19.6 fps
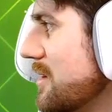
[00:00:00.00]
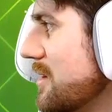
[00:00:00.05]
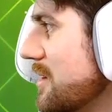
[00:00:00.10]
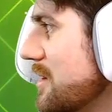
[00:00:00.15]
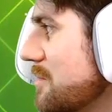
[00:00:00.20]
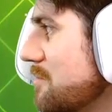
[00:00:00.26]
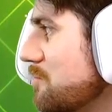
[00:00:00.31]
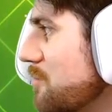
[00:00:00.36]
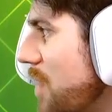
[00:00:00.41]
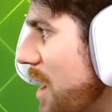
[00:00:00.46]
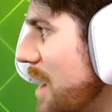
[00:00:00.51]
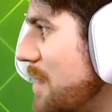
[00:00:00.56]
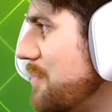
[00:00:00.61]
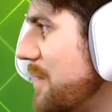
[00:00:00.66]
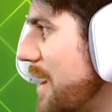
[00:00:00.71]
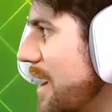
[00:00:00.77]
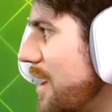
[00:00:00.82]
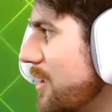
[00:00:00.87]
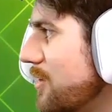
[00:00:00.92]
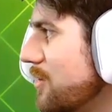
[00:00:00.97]
my
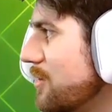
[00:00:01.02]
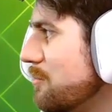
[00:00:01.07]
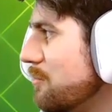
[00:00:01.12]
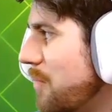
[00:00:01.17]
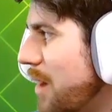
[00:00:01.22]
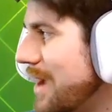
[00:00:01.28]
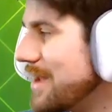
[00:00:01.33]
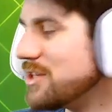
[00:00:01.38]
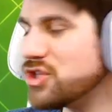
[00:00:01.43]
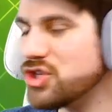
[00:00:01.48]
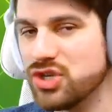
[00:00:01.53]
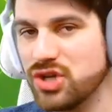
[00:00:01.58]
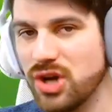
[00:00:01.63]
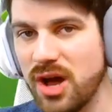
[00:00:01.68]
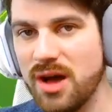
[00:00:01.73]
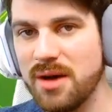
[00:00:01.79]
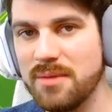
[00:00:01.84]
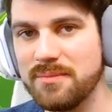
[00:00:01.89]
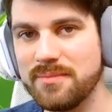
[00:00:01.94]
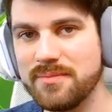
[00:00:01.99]
pal, my
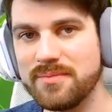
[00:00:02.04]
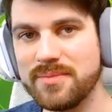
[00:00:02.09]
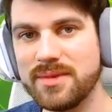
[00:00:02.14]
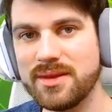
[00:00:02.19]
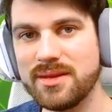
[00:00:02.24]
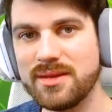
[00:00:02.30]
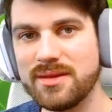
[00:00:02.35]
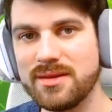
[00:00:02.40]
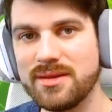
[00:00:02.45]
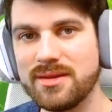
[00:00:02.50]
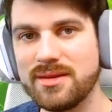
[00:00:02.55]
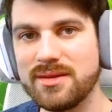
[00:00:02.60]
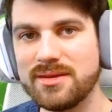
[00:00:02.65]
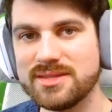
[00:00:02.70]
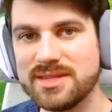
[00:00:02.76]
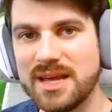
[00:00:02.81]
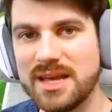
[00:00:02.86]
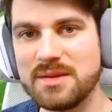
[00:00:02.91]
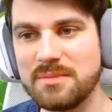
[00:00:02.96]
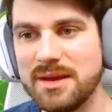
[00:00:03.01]
chum,
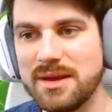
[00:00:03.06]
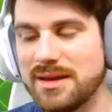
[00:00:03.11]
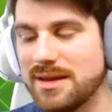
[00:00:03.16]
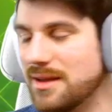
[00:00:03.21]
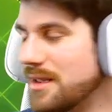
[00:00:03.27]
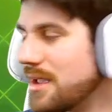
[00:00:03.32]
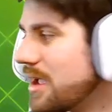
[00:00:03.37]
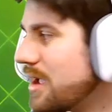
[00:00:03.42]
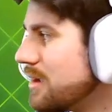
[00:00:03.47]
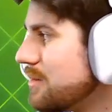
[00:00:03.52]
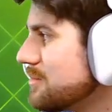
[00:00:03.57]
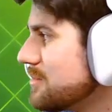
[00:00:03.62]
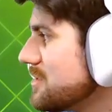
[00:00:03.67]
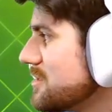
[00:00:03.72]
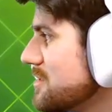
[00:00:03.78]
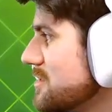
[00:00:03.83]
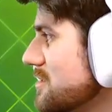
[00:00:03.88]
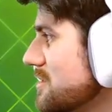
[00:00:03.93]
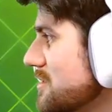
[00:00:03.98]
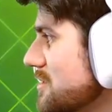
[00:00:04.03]
Tank Media Games.